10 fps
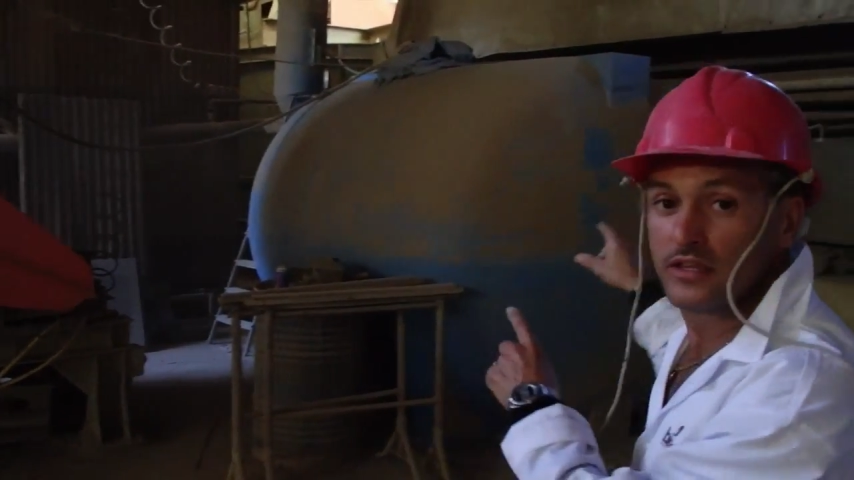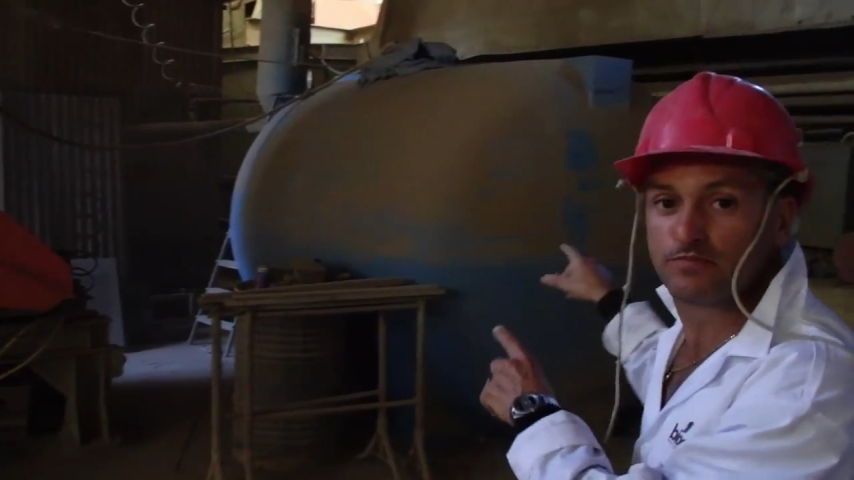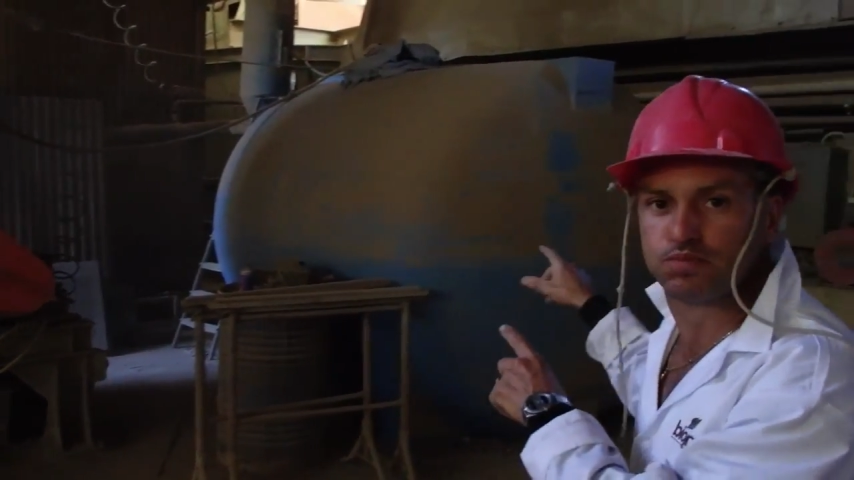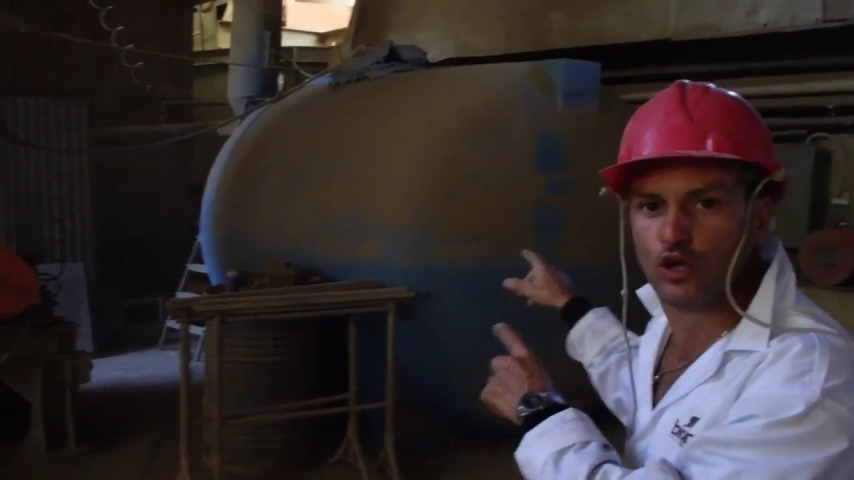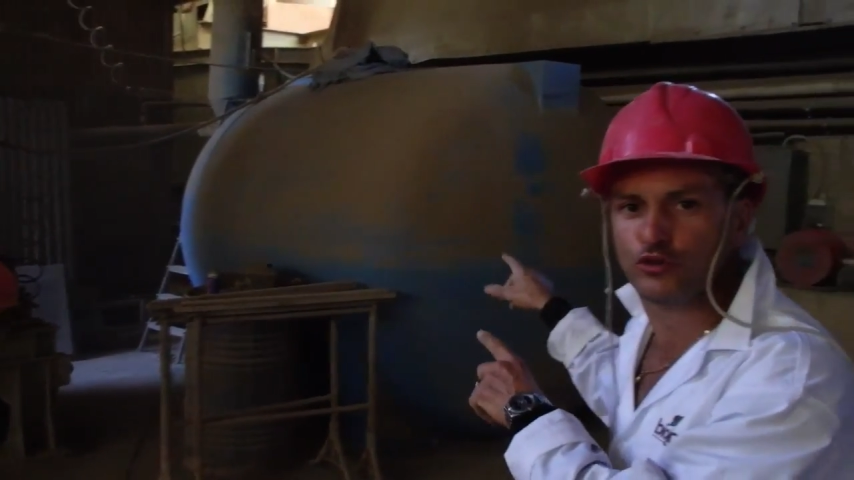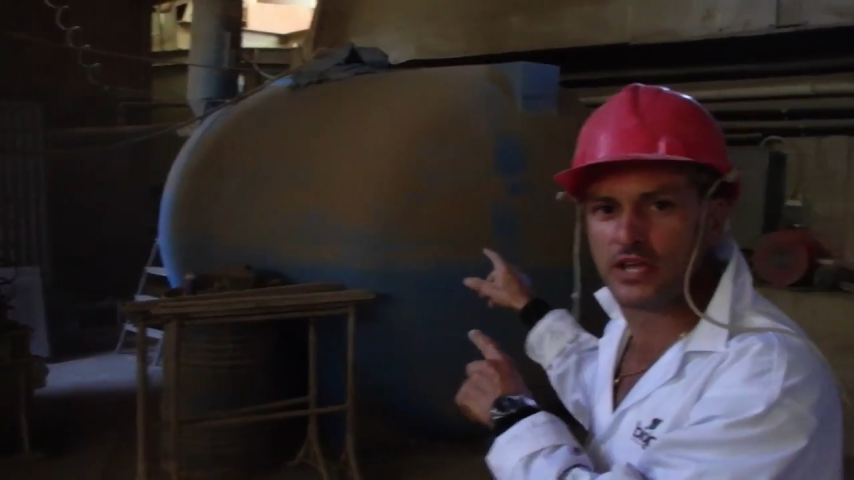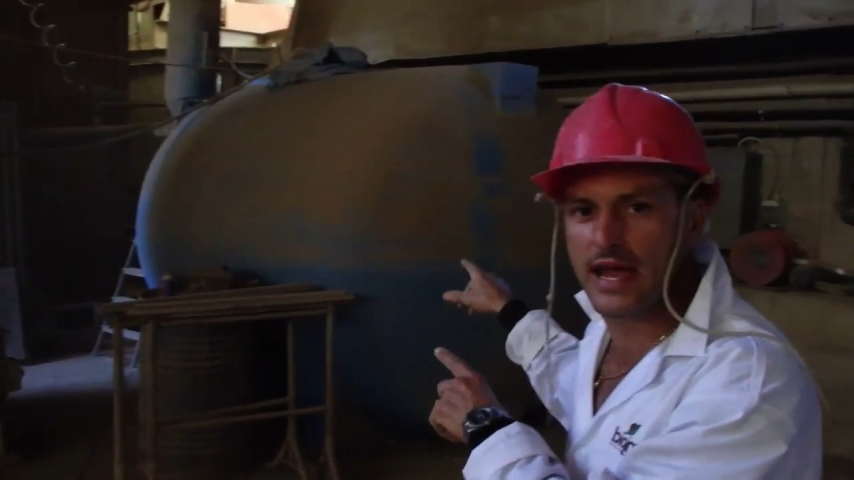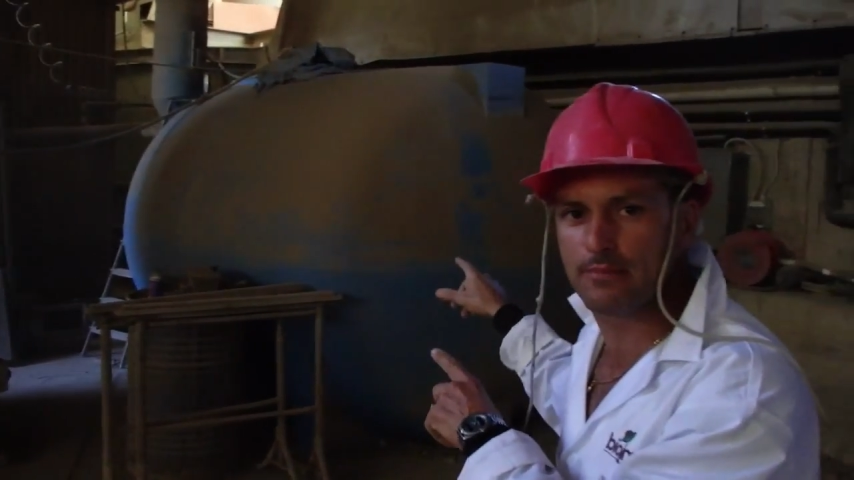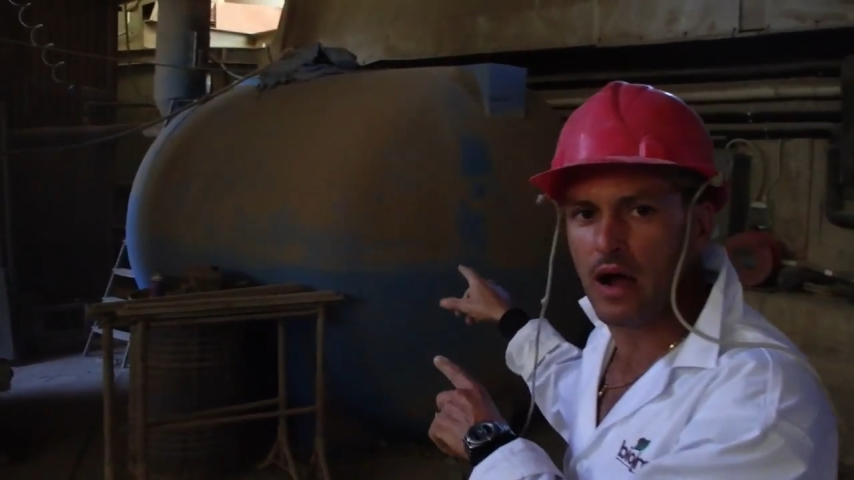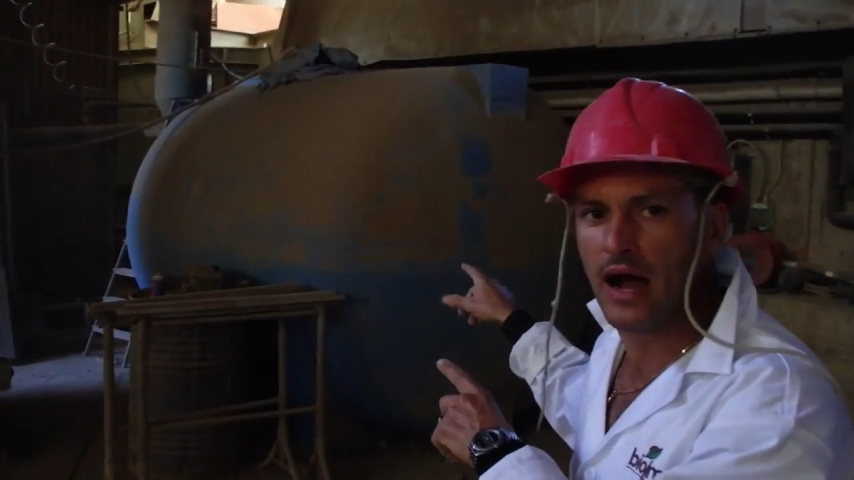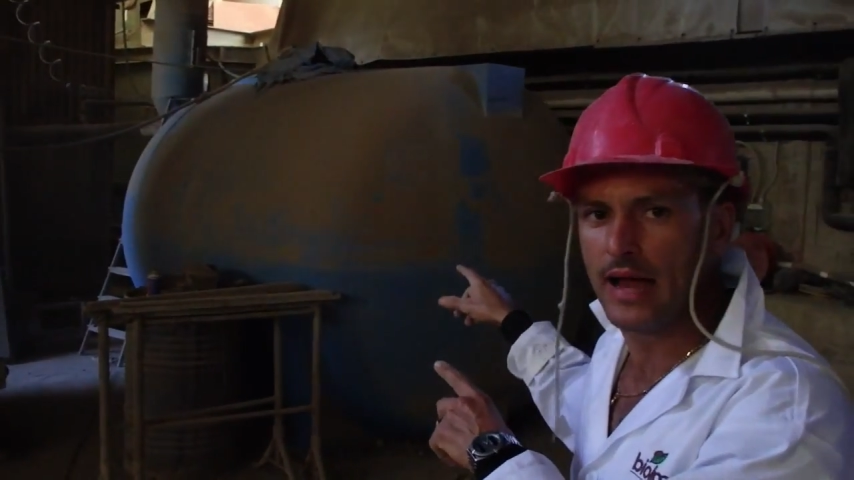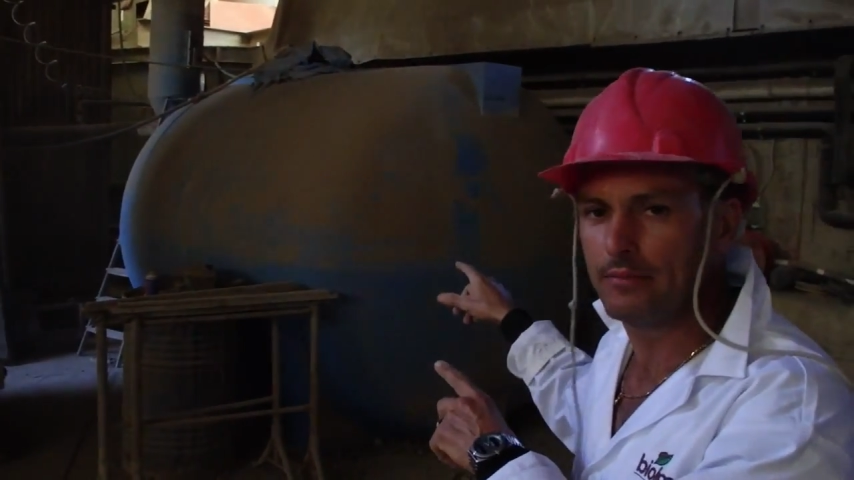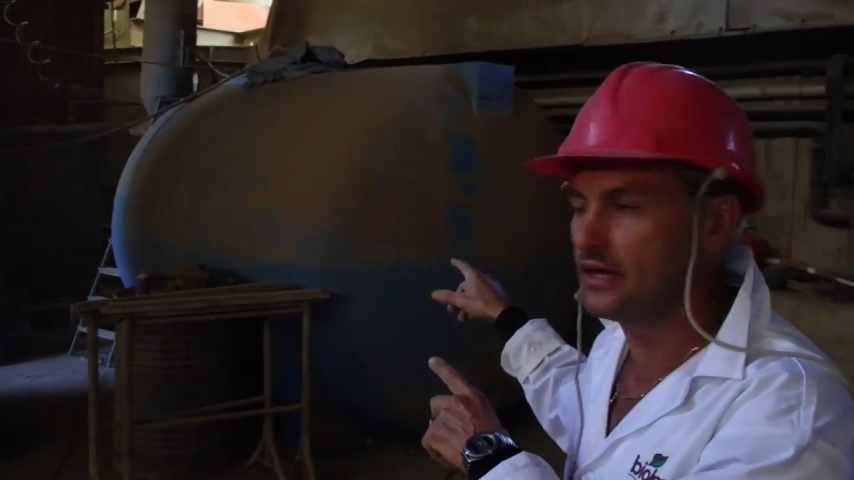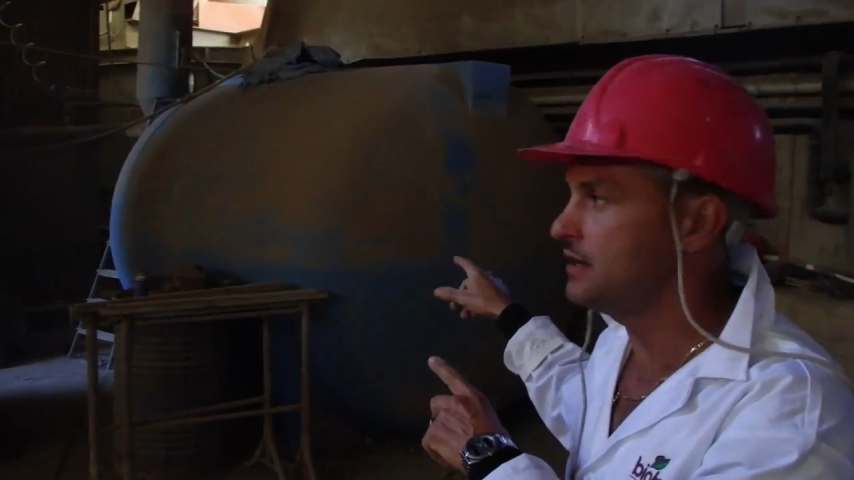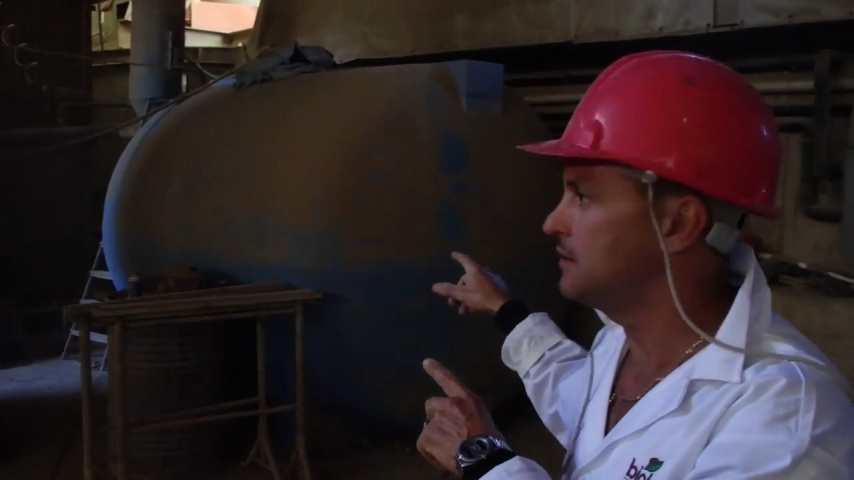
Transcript: The blue tank behind me